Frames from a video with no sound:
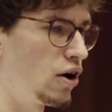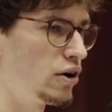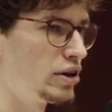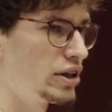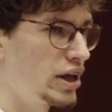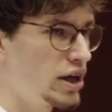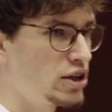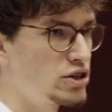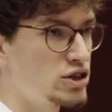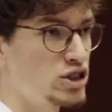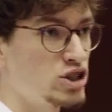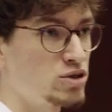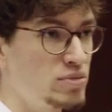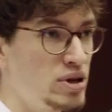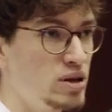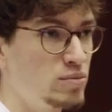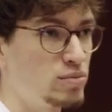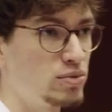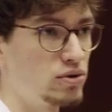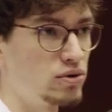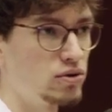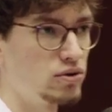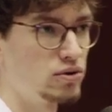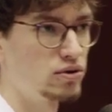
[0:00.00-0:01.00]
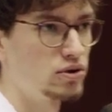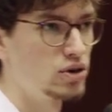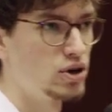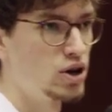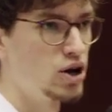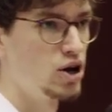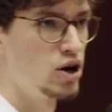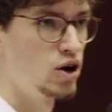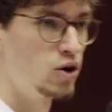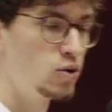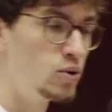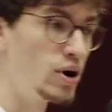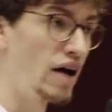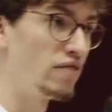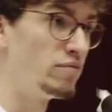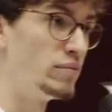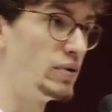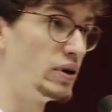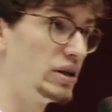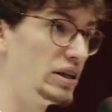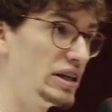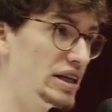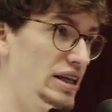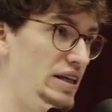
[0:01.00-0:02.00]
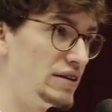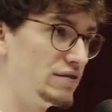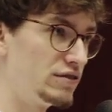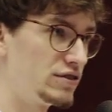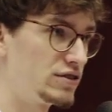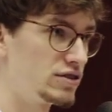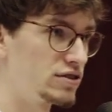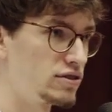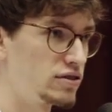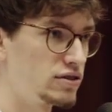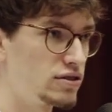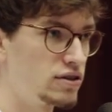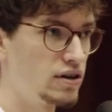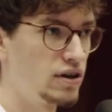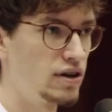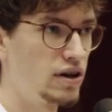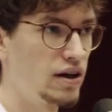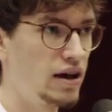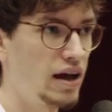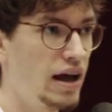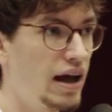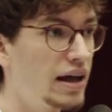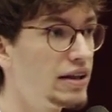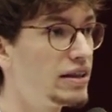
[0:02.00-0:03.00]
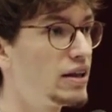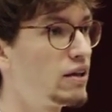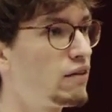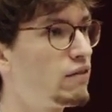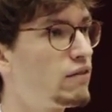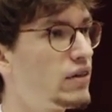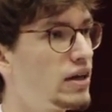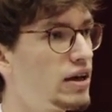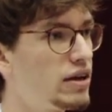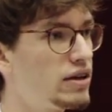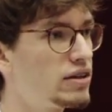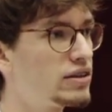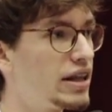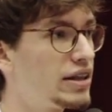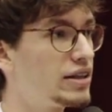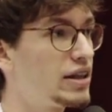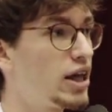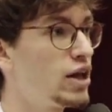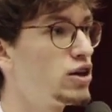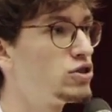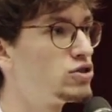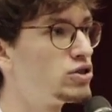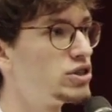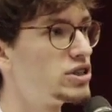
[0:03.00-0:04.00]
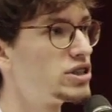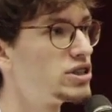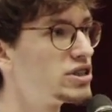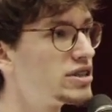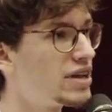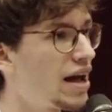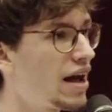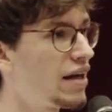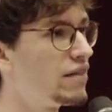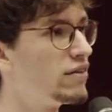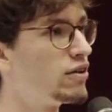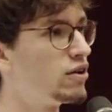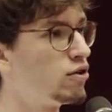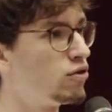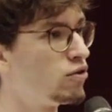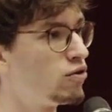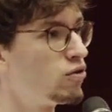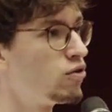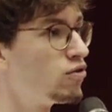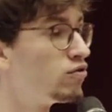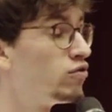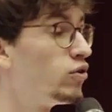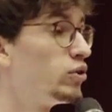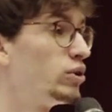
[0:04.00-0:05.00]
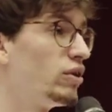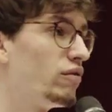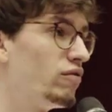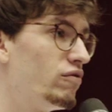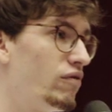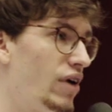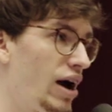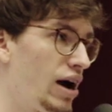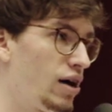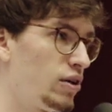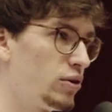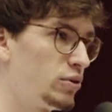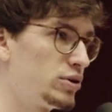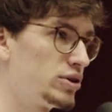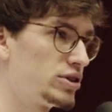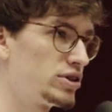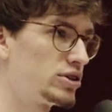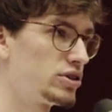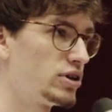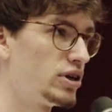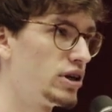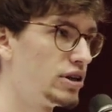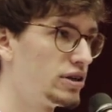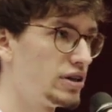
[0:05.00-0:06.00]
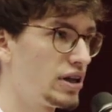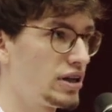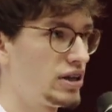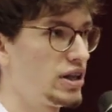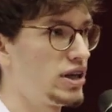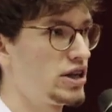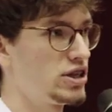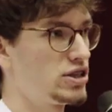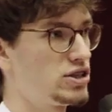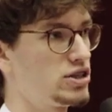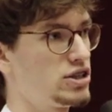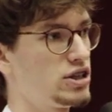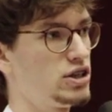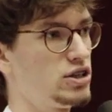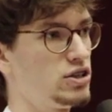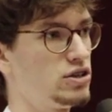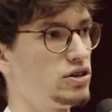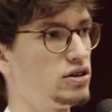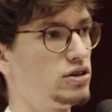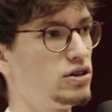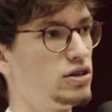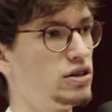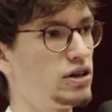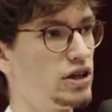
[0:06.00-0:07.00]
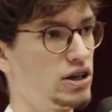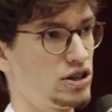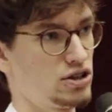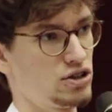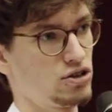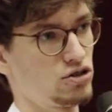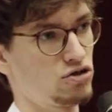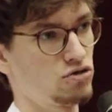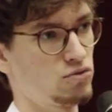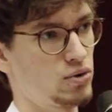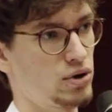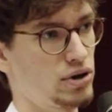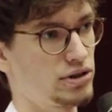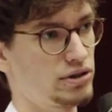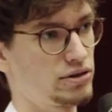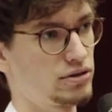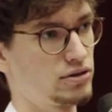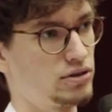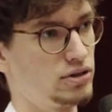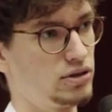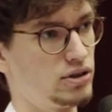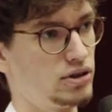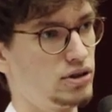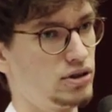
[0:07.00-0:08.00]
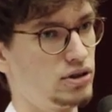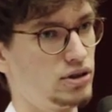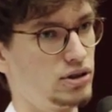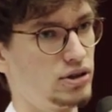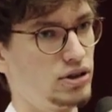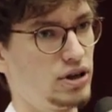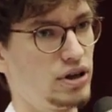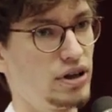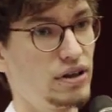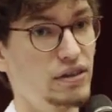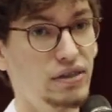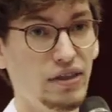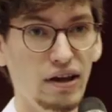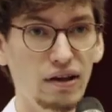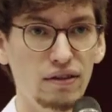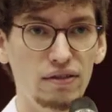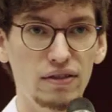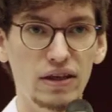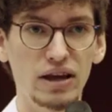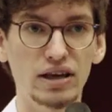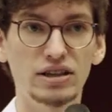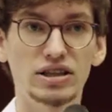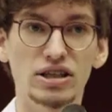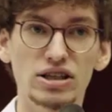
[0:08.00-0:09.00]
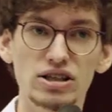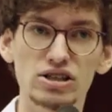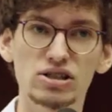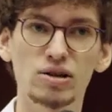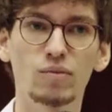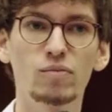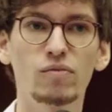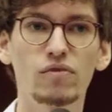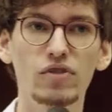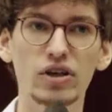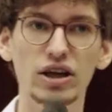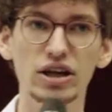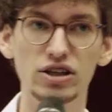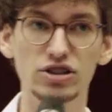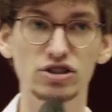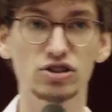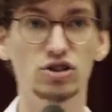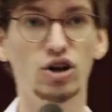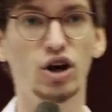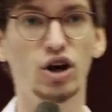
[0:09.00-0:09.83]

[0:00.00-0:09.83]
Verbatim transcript: Aren't they just people who have beliefs and they think that they should stand in for the values that they see in this world? They think that something is